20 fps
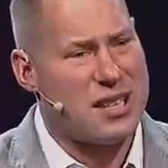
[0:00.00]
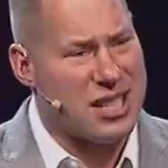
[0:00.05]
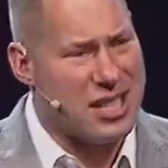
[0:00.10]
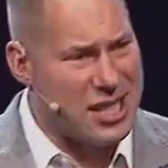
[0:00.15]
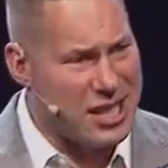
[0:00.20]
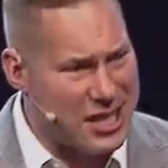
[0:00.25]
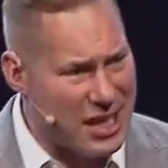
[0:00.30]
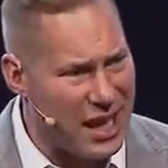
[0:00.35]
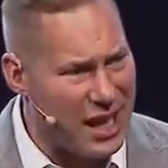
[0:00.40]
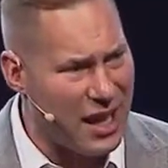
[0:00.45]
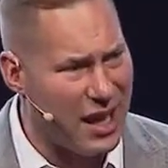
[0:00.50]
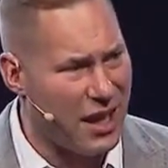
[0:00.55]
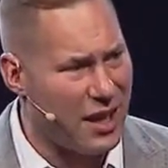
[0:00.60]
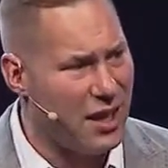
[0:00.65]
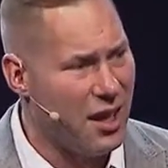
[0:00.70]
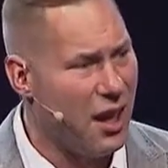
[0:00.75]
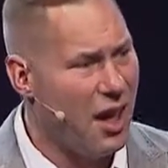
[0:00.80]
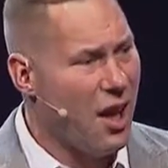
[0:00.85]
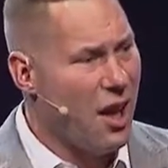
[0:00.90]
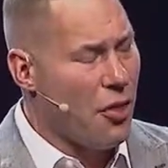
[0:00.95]

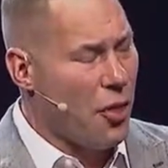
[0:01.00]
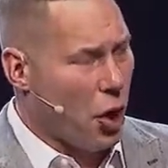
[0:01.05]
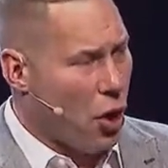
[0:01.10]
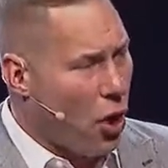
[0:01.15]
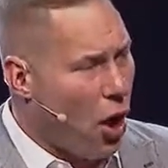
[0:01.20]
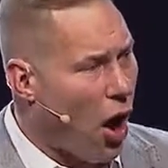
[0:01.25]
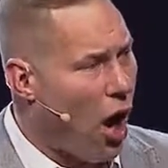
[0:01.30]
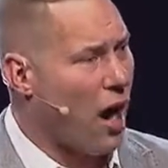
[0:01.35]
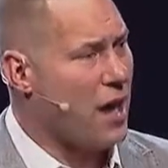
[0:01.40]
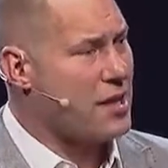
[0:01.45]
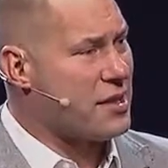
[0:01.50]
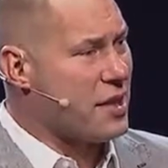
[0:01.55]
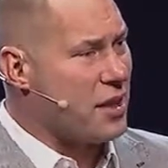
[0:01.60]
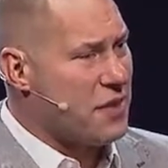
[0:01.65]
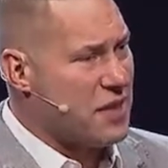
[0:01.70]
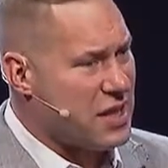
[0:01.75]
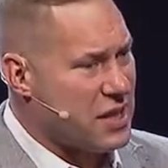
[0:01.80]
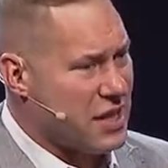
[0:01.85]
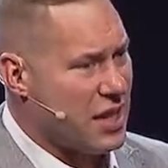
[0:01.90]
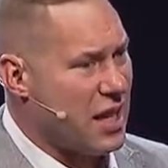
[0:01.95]
sin, the cost of
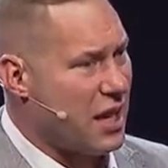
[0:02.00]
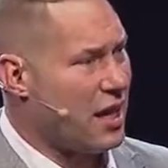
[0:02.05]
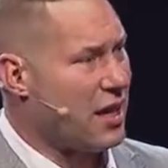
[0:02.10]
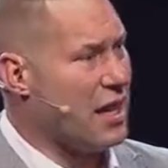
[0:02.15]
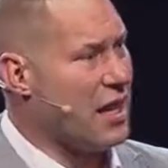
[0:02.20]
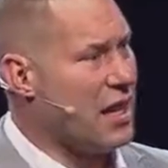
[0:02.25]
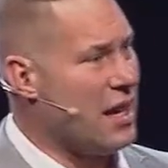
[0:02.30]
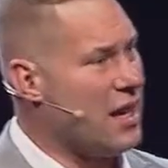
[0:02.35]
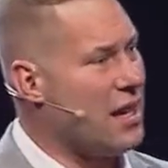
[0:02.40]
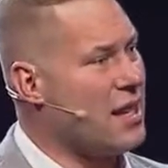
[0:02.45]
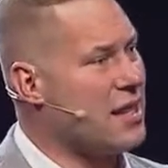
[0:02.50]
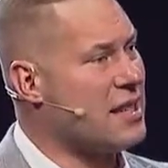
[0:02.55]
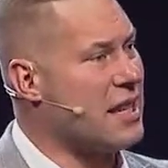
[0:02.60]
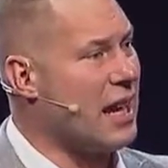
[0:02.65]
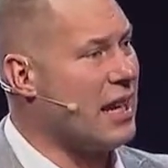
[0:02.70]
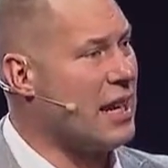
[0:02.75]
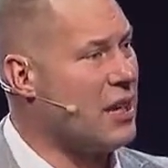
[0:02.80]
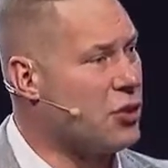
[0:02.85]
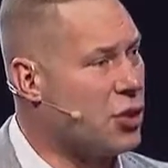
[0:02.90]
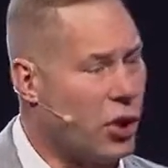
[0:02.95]
sin is
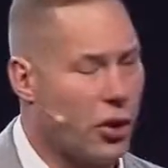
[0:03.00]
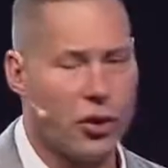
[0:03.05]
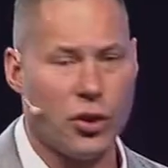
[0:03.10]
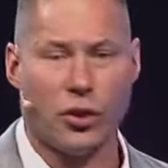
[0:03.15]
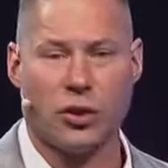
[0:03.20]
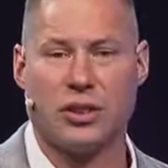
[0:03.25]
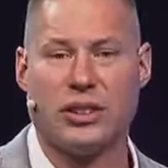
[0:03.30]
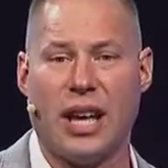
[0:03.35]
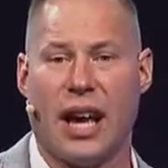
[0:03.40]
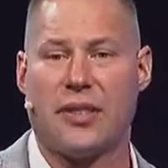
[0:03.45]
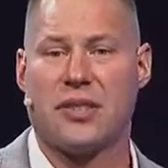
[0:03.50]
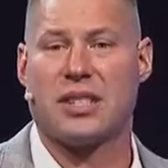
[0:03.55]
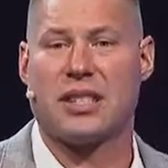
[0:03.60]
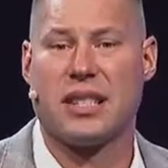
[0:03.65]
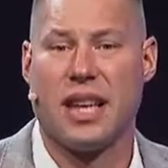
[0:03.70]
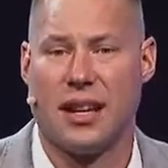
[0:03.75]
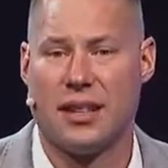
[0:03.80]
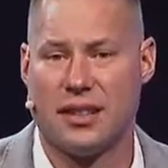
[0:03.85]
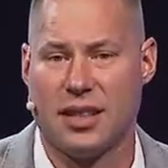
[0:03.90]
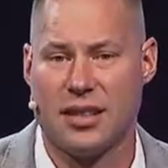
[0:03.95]
an eternal death
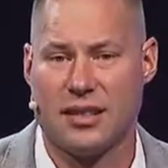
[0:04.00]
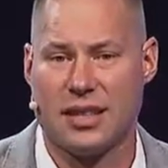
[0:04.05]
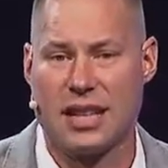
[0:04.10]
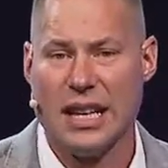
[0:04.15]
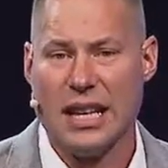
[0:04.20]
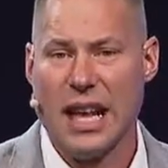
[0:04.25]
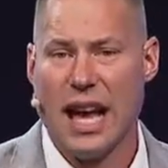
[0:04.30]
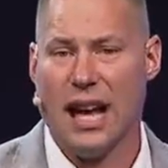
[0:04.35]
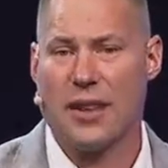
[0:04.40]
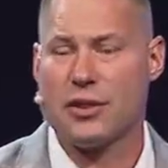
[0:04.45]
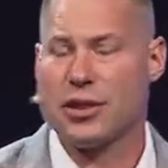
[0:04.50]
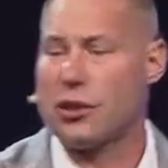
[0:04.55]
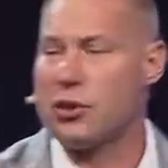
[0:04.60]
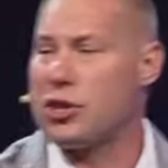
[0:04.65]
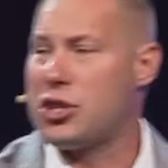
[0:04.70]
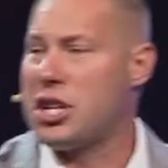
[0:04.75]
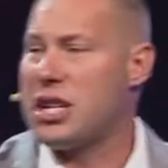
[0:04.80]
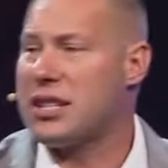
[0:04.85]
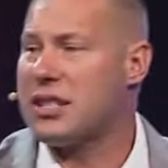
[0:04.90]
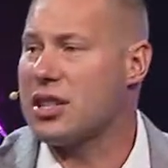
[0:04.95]
sentence. And so
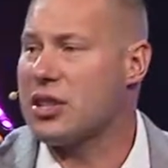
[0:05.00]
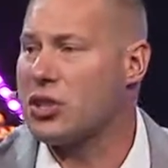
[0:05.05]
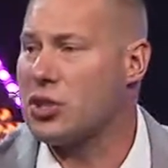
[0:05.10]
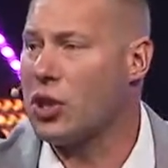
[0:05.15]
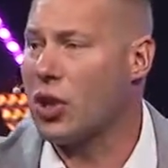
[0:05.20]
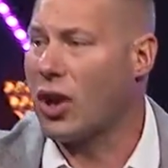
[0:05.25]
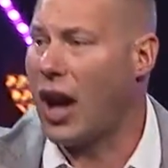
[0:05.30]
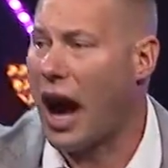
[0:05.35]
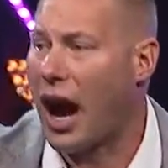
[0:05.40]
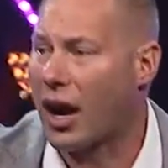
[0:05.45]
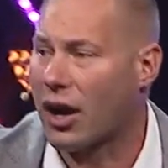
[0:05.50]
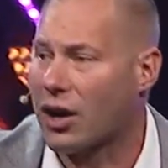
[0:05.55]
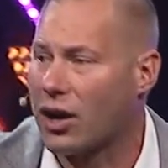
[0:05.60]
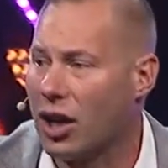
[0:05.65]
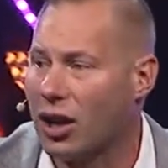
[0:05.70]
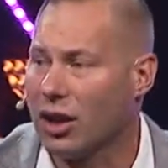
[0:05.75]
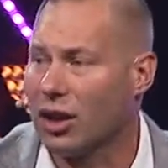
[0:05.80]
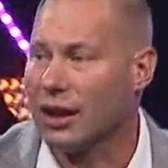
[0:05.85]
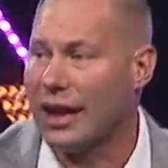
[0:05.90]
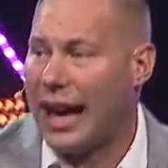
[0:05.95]
Jesus took our
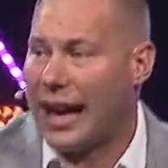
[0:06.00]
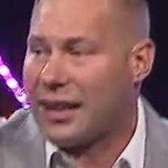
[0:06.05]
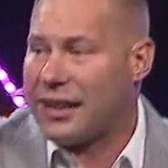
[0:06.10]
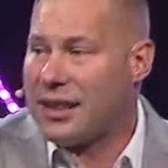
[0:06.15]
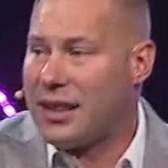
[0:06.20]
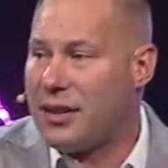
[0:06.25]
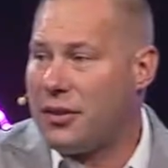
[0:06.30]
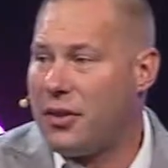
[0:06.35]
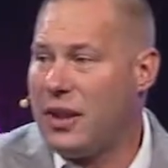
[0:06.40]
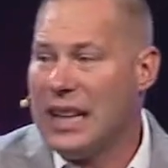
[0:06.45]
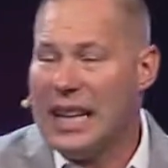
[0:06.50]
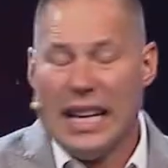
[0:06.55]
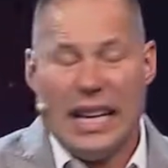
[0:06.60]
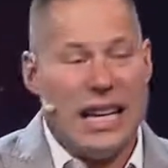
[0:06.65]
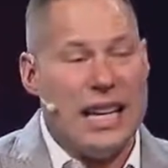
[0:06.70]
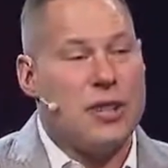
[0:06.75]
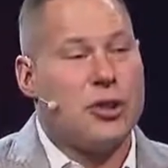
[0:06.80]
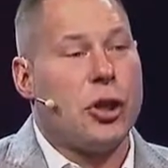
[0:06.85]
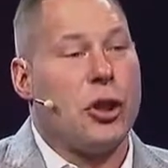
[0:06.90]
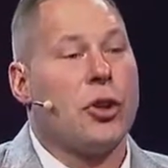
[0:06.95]
collective
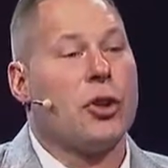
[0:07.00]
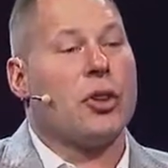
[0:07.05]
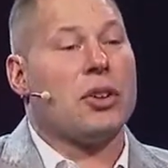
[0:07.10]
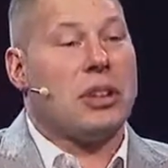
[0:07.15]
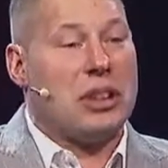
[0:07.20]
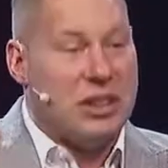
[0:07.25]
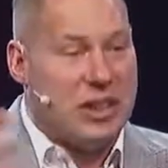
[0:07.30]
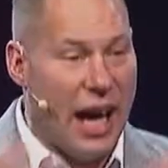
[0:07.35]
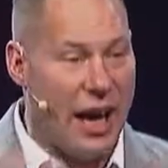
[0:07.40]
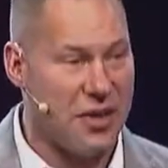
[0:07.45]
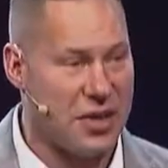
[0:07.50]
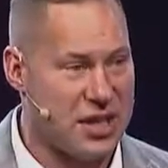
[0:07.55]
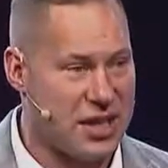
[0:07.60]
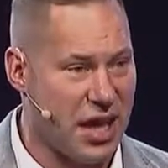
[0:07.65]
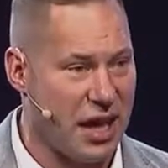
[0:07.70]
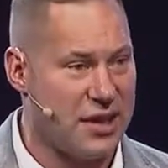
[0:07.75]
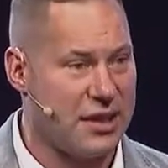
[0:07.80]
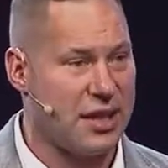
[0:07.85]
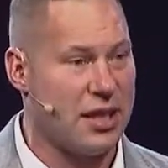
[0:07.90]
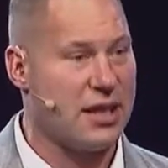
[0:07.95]
eternal death
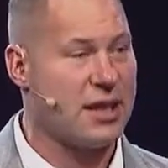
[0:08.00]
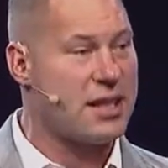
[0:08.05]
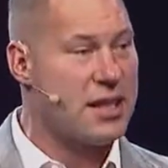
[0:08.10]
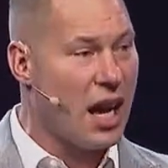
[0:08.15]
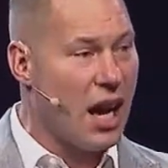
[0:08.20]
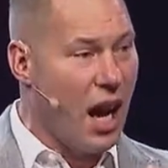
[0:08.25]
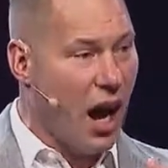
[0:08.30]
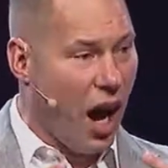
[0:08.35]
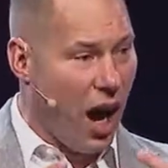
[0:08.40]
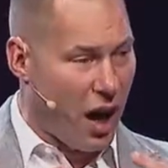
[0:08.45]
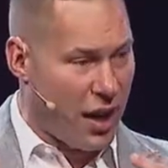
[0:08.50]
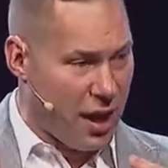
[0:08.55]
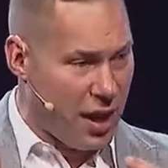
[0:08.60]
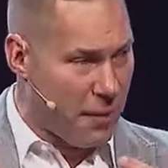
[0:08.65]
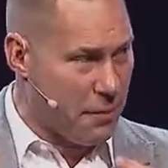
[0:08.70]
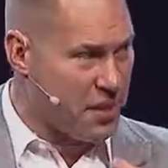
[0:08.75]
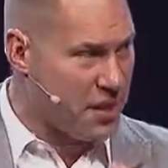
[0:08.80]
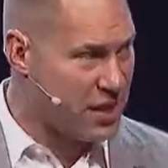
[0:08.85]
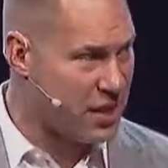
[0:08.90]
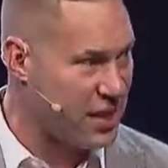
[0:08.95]
sentence on
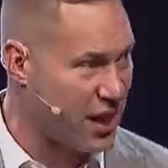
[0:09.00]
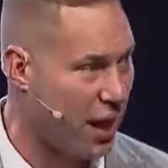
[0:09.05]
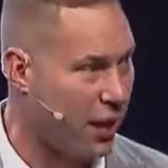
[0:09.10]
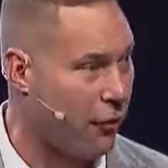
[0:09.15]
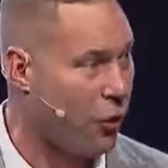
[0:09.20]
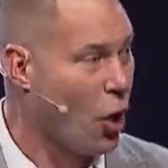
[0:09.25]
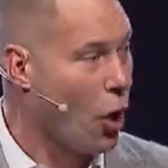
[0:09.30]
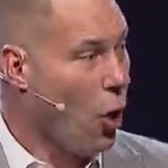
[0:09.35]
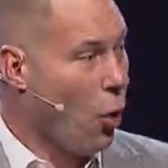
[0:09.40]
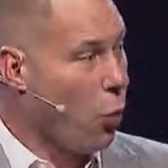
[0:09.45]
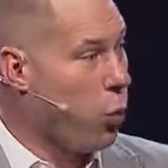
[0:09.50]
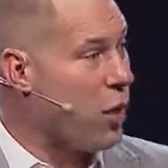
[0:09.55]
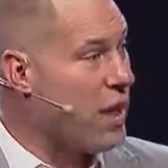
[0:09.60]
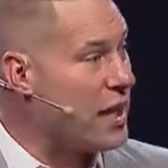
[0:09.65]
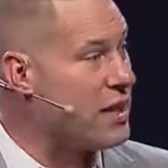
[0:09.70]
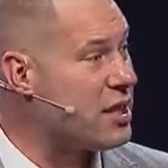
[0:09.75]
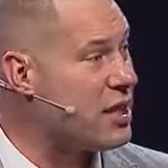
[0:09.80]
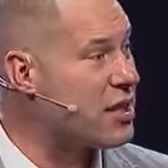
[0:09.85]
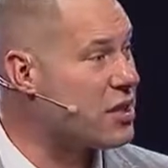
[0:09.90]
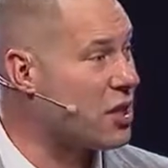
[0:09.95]
himself. We
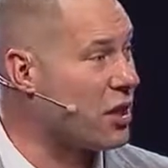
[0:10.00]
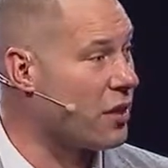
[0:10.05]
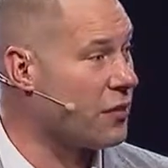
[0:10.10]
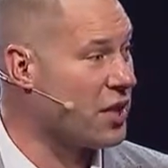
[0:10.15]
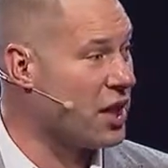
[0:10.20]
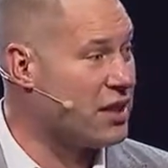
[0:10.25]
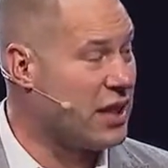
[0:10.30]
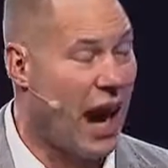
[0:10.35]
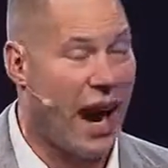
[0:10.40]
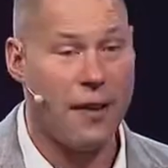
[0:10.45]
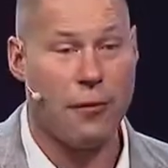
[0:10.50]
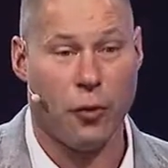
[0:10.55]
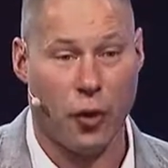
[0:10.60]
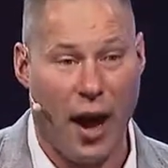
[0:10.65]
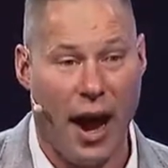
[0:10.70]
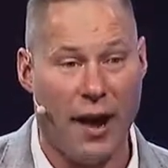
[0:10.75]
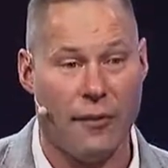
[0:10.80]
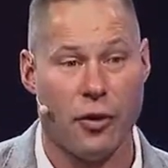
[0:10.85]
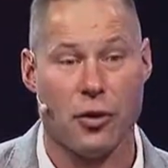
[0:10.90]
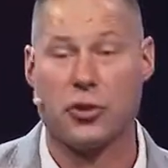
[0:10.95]
deserve to die
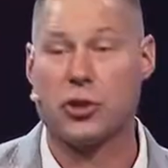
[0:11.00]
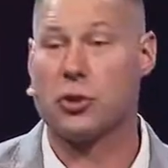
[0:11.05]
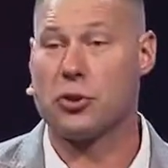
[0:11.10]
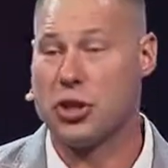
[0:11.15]
forever, so